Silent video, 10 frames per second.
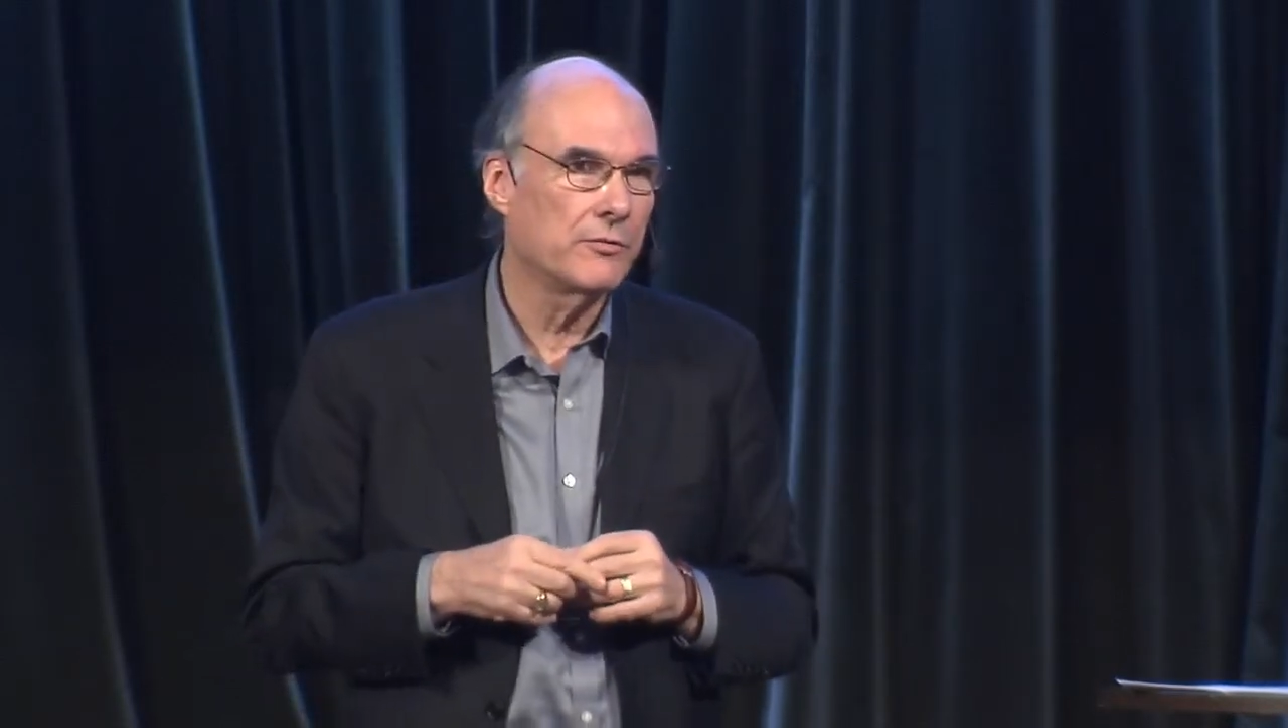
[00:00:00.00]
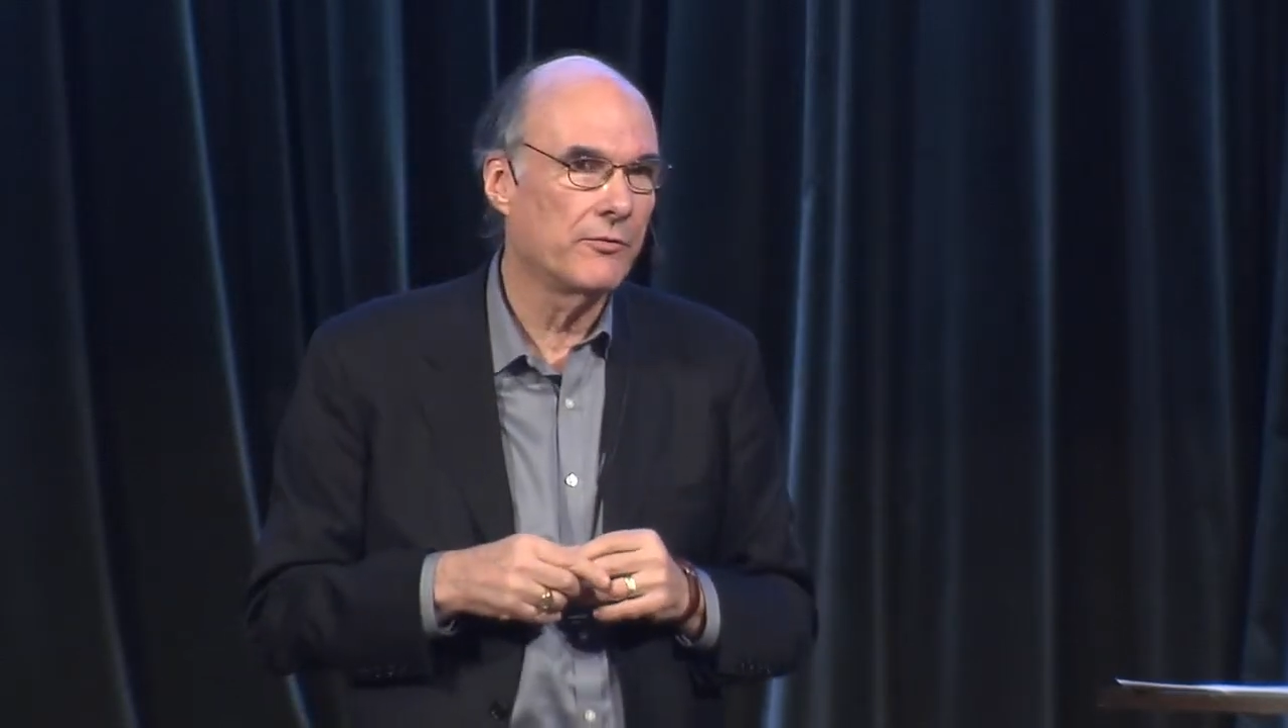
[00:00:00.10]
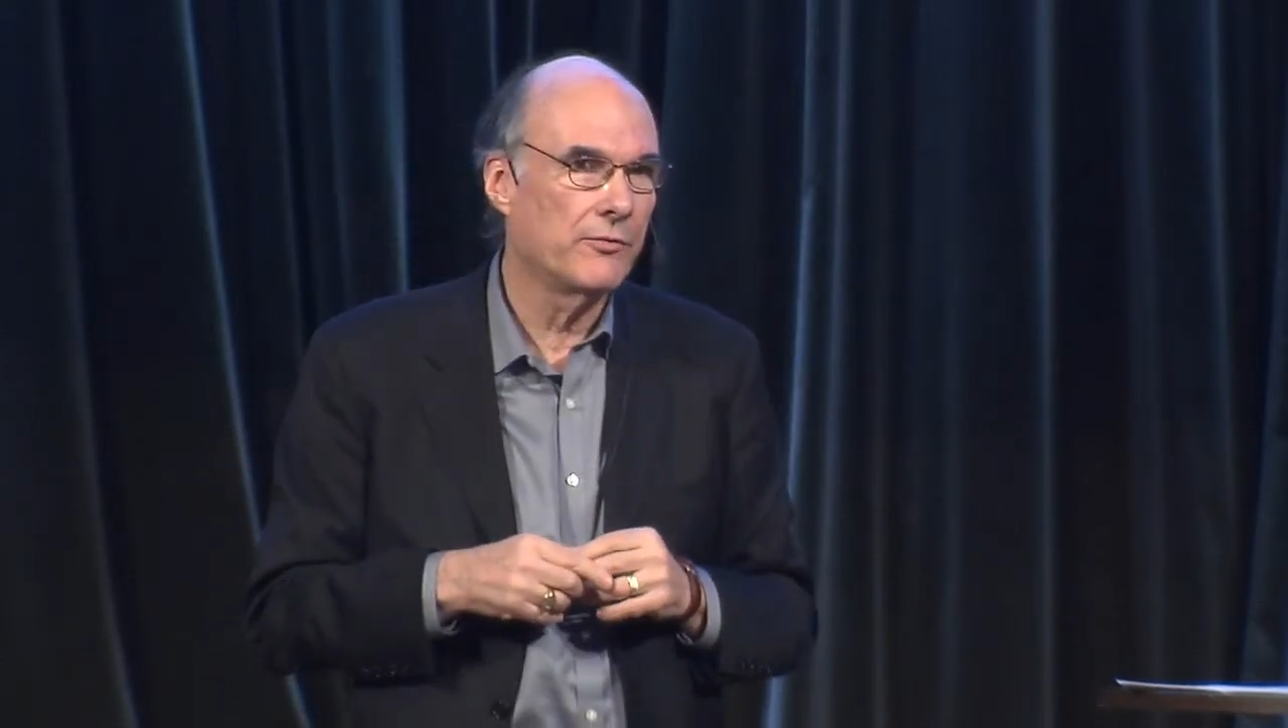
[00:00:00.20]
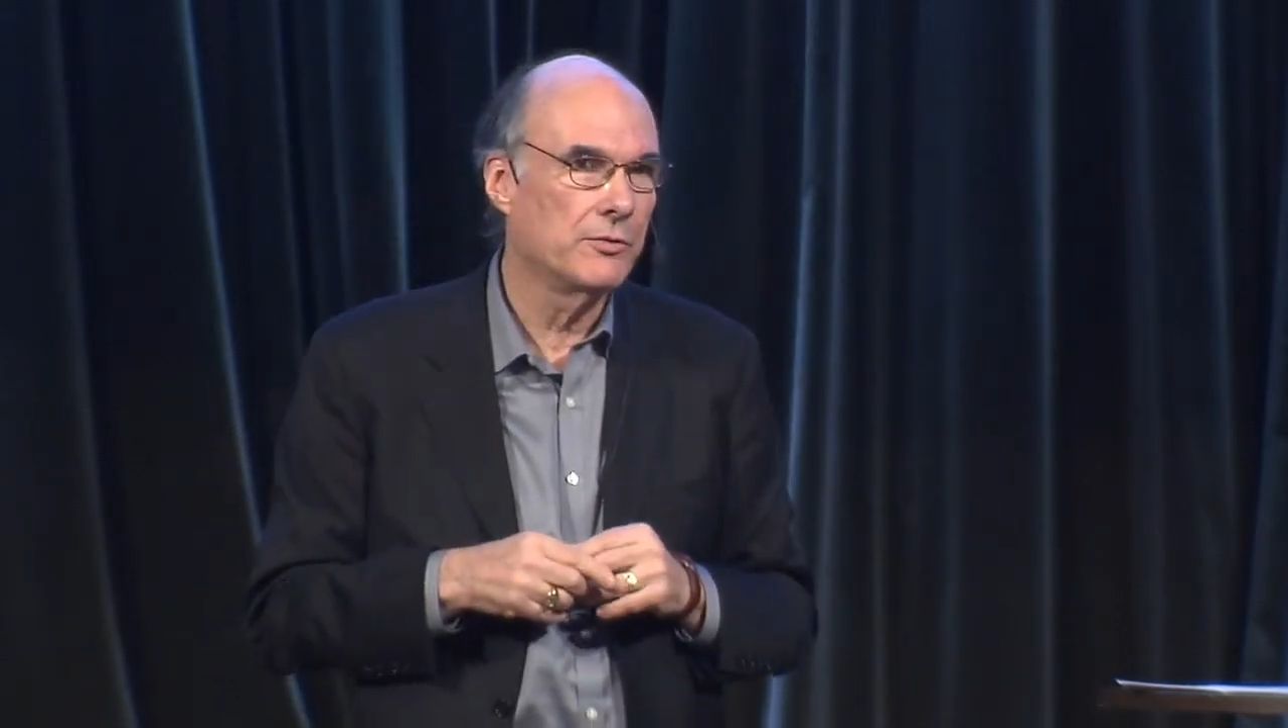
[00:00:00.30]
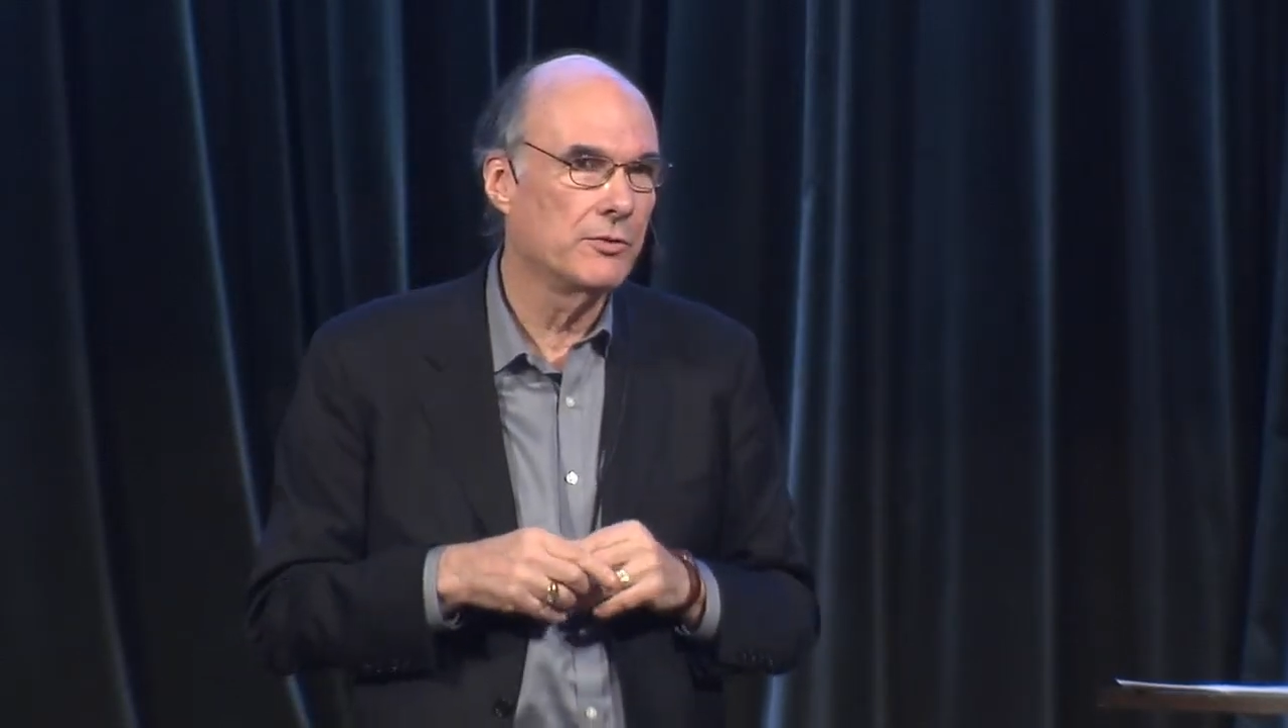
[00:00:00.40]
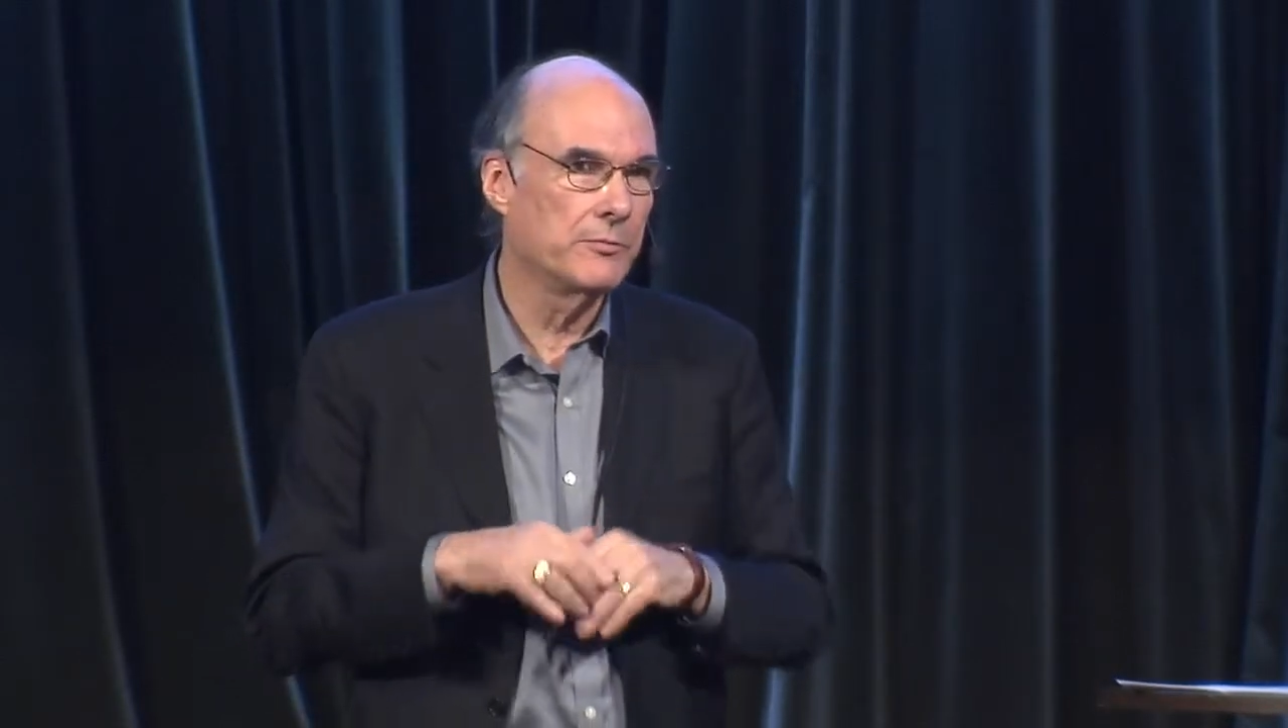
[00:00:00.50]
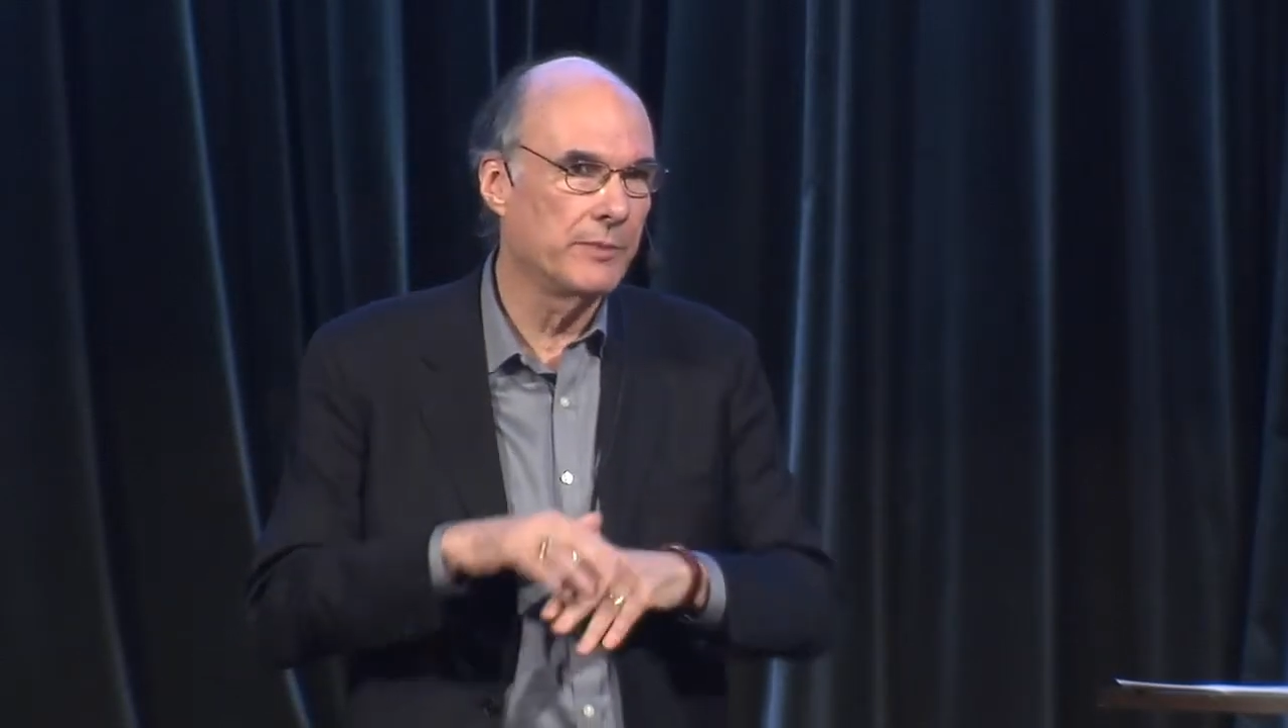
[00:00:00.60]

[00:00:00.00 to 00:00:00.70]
food,